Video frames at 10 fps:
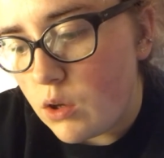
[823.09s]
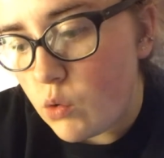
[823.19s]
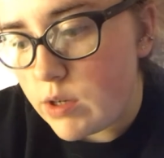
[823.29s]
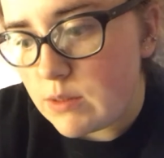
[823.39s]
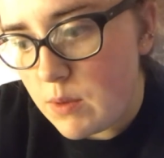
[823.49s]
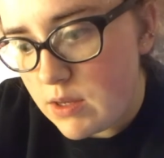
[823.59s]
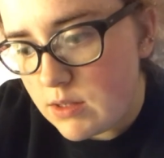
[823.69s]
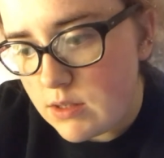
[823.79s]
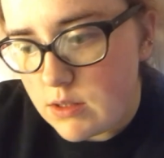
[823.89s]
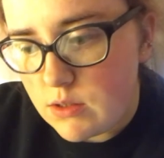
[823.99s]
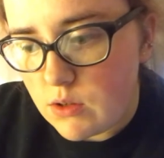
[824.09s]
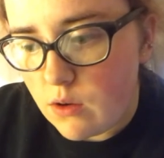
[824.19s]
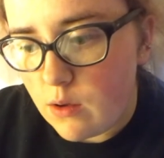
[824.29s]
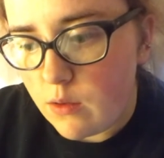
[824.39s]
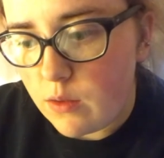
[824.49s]
Christmas.
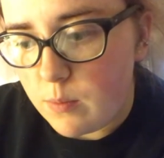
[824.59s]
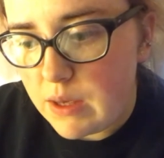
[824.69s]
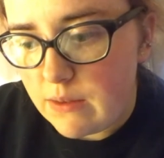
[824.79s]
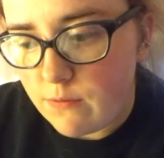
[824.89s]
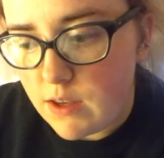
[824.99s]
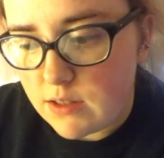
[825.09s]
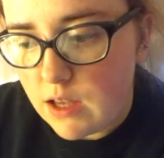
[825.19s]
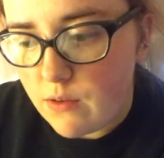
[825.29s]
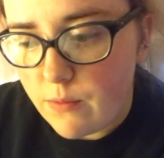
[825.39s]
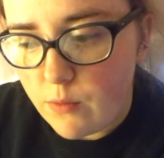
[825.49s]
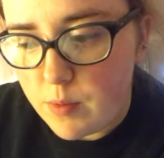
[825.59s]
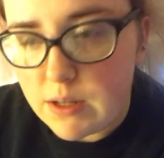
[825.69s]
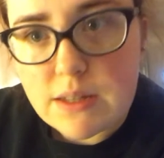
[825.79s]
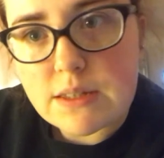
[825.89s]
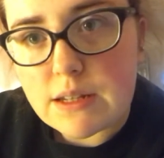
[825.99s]
So the first letter of
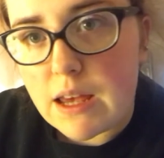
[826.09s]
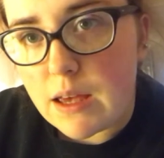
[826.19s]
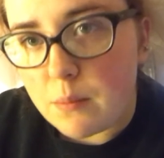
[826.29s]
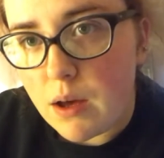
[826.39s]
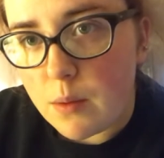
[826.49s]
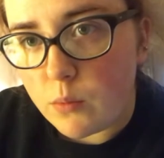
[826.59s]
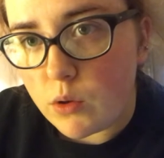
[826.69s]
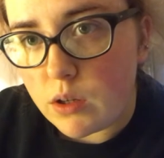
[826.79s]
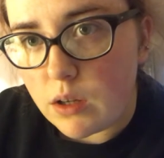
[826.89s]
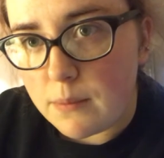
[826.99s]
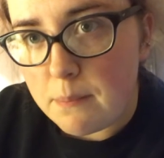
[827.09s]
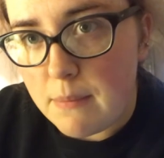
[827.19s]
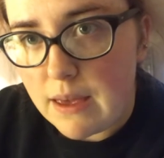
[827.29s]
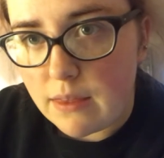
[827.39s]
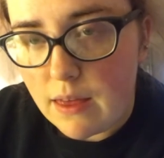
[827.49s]
everybody's name, I'm going to
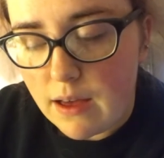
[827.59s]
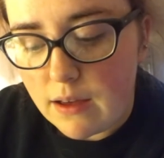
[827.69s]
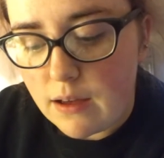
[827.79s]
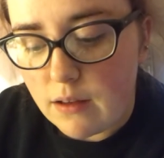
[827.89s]
make that,